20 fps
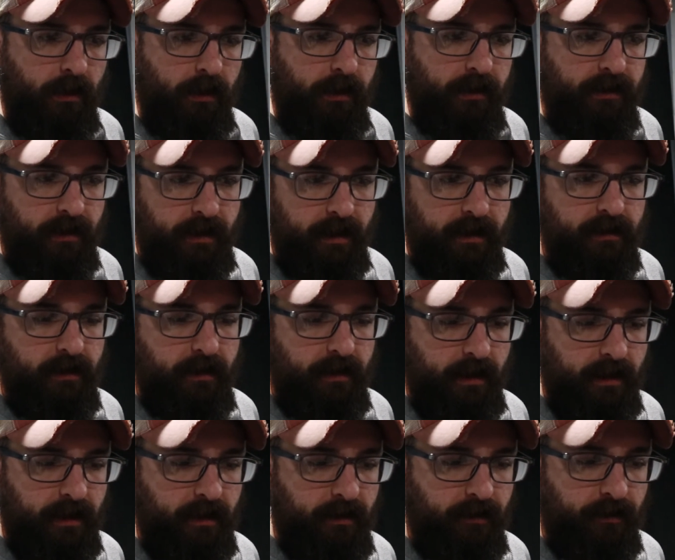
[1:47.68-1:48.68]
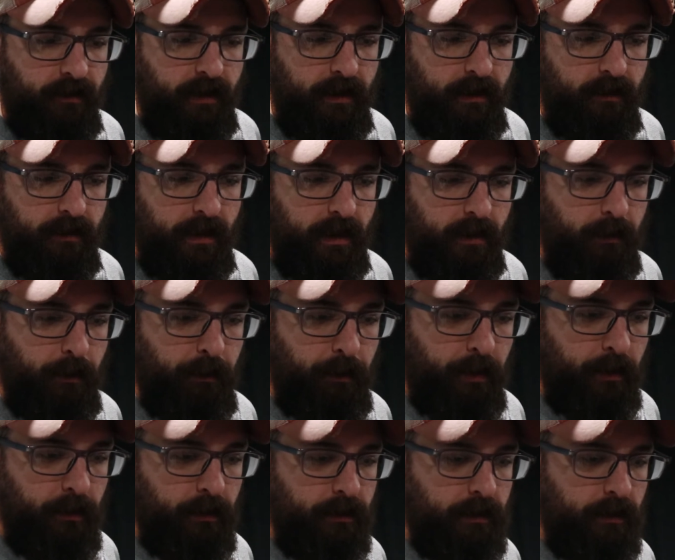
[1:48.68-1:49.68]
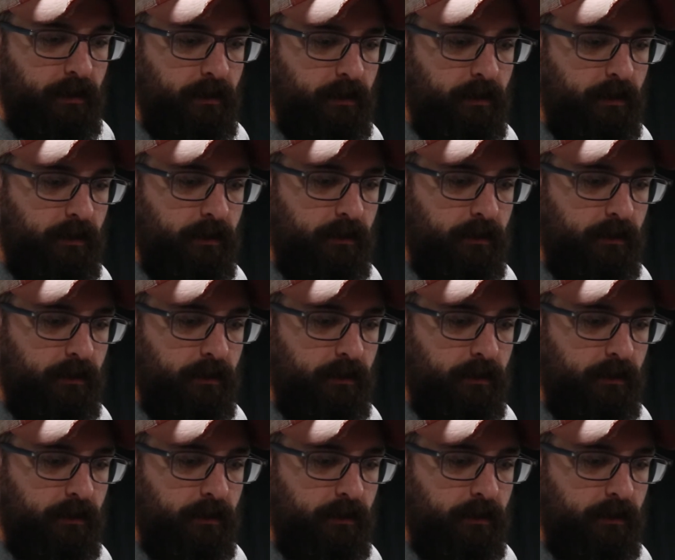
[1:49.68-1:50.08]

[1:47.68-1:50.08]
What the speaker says: And today's the day this video's got to be posted,